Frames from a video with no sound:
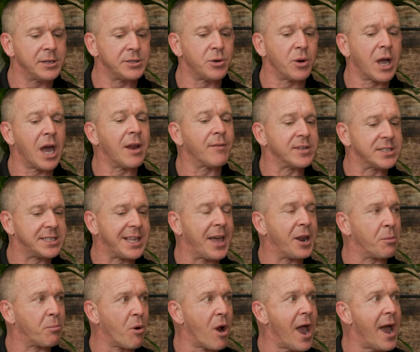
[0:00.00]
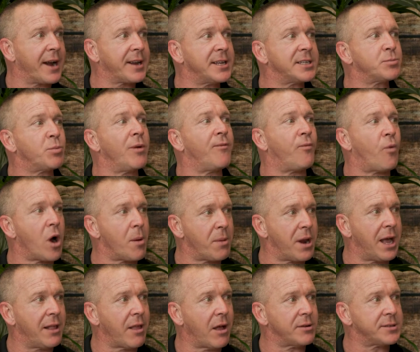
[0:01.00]
So, kind of a standard practice, we
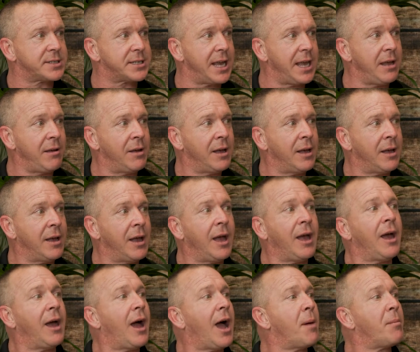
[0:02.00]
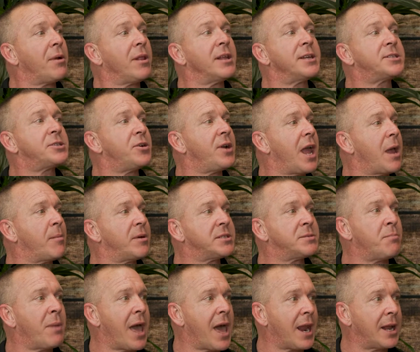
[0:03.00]
form an LLC. I'm going to list your name
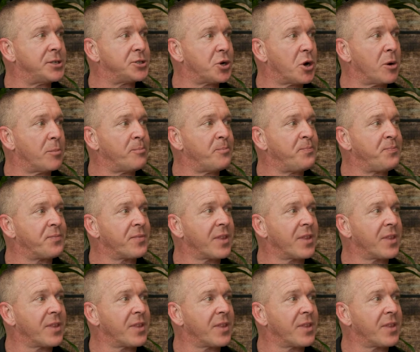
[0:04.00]
as manager.